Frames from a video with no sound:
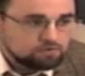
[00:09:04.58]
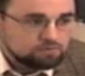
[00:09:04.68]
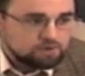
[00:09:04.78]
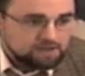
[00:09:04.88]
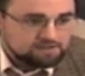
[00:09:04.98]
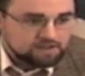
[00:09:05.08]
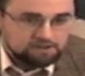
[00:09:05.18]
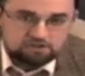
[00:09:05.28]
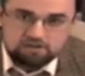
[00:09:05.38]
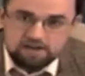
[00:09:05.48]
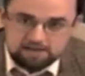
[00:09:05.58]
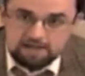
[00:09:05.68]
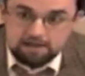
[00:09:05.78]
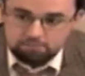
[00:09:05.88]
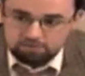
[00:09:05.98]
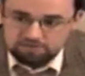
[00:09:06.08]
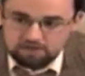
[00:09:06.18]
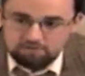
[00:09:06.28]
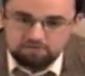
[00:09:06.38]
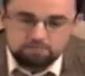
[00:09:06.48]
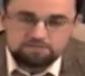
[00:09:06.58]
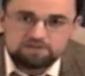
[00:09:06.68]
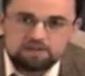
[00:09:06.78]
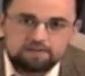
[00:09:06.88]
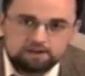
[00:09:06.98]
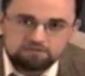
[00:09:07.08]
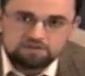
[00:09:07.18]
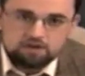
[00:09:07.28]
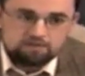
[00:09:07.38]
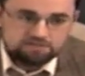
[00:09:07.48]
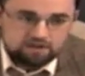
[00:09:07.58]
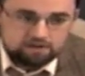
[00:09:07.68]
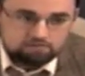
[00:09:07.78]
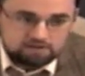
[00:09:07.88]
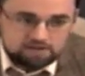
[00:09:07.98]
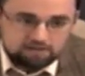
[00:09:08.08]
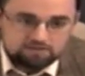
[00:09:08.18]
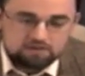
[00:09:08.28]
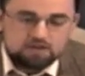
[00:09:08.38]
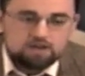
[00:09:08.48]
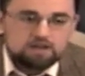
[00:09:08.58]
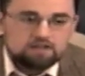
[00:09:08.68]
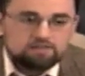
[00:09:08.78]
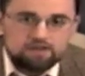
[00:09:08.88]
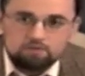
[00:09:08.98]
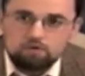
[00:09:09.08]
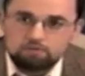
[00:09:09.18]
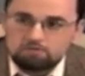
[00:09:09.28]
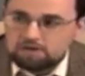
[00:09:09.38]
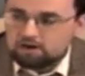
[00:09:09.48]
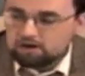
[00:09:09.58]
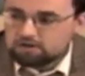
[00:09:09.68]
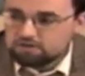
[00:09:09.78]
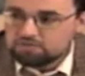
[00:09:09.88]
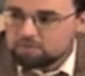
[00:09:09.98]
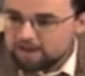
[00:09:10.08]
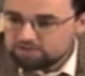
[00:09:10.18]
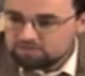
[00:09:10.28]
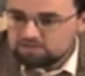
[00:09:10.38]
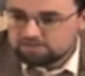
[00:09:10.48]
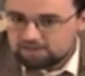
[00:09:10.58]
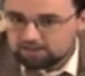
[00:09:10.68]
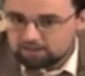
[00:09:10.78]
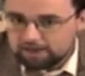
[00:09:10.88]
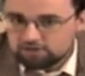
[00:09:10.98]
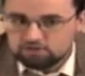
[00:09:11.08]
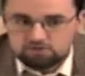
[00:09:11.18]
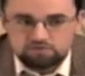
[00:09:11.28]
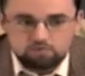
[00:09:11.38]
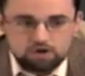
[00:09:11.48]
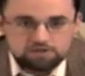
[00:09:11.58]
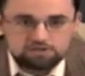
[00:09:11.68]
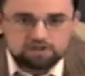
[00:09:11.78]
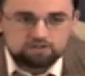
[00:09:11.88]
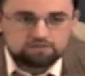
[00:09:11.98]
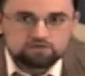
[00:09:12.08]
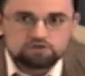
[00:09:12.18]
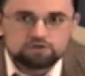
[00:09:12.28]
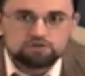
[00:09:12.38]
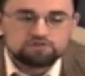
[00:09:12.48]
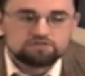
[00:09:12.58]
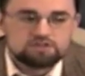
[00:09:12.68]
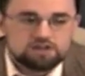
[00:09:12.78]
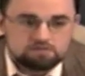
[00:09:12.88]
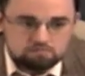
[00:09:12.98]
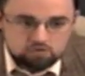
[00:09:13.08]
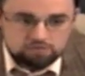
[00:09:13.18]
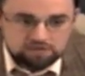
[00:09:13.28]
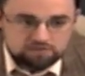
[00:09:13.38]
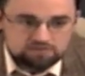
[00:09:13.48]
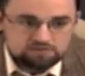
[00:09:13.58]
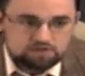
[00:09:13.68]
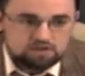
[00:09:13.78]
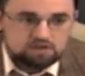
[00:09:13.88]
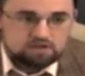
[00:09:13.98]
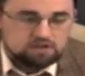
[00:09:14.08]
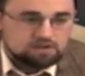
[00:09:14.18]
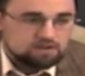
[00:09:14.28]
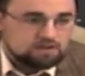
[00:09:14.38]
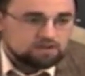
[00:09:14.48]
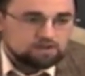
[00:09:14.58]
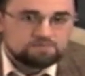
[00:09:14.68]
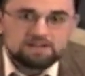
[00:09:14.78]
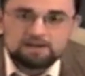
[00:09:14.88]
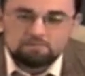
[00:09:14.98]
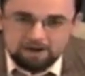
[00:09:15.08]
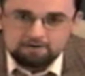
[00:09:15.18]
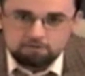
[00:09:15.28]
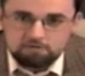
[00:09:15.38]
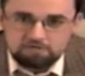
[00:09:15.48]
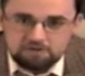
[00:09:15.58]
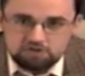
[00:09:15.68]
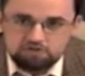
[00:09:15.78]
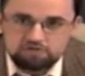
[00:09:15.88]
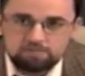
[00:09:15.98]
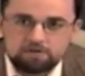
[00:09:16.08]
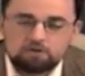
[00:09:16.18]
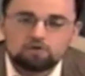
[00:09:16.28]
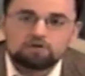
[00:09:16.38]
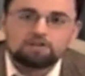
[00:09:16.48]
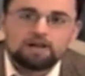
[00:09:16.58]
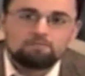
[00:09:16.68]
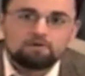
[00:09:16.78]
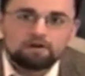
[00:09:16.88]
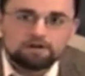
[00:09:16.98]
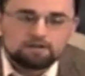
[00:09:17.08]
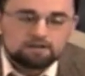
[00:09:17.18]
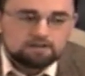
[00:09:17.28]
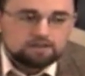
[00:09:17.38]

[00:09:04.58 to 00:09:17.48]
who pay attention. 88% of them say that outside of assigned readings, they will read articles, magazines, attend lectures, watch television shows and movies, uh, obtain microfiche from their local library